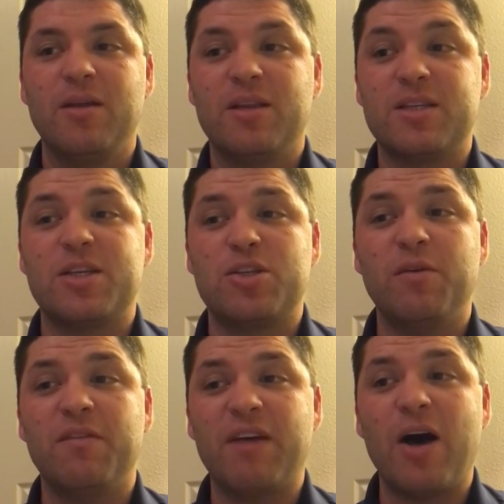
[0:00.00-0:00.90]
This is
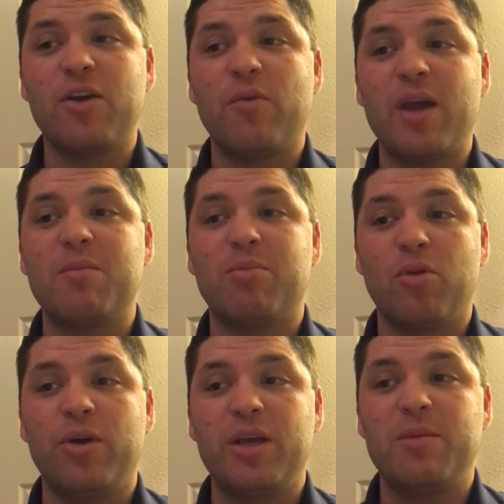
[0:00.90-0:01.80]
to evaluate
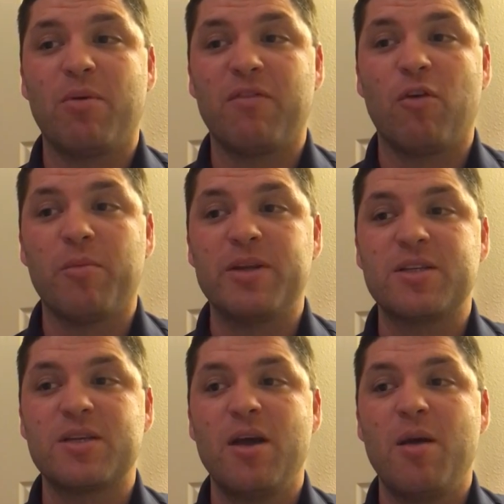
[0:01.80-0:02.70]
employee
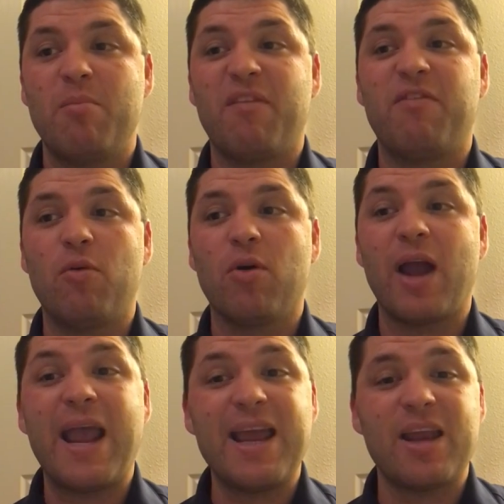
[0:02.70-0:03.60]
performance
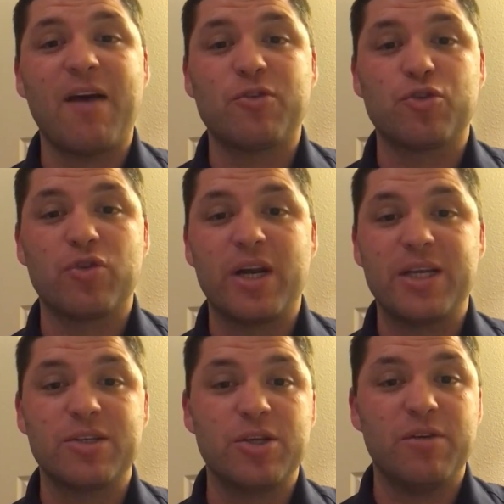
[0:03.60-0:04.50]
before and after
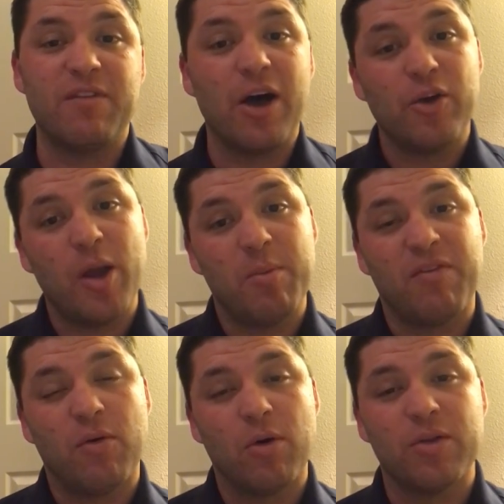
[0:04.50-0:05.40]
training. So you evaluate
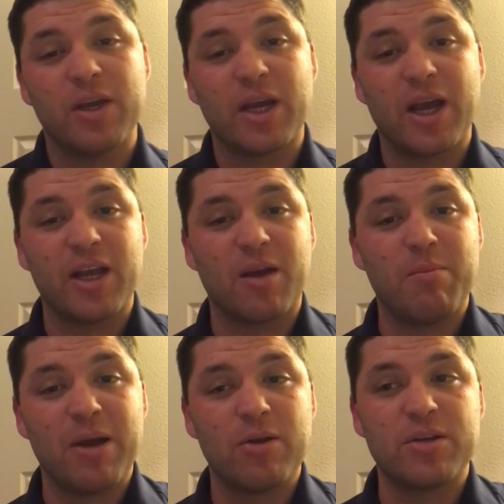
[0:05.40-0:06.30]
before and then kind of
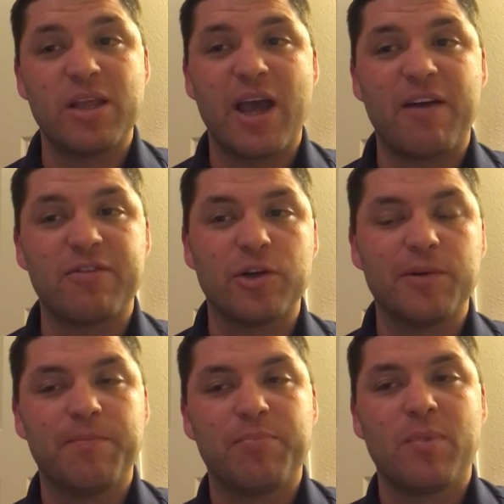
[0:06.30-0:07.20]
compare to the
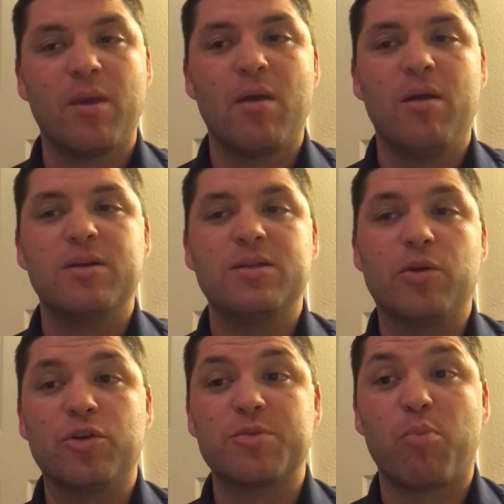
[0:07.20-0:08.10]
after.
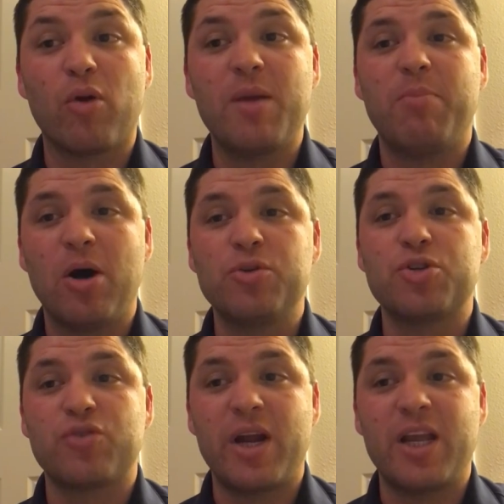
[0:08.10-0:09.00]
So there's
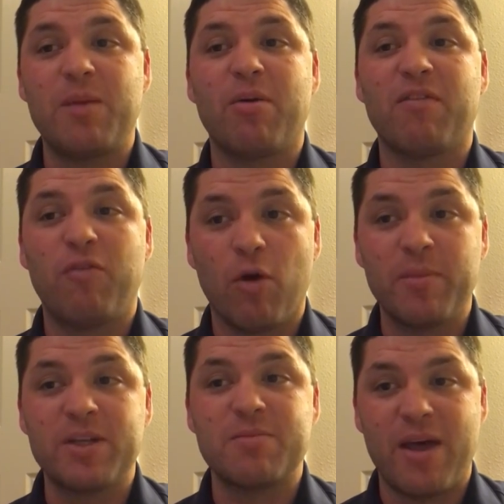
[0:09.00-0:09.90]
pre-post training
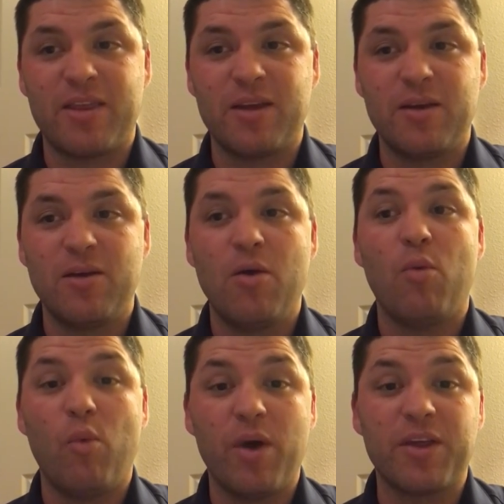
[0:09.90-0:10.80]
performance method
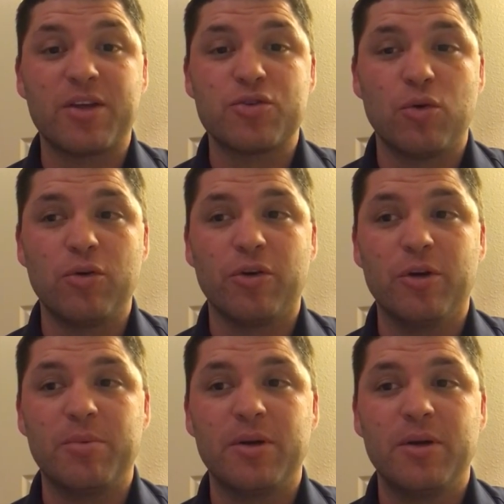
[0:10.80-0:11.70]
with a control
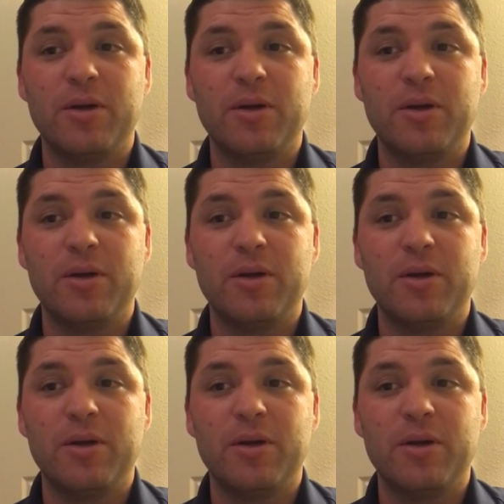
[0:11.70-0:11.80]
group.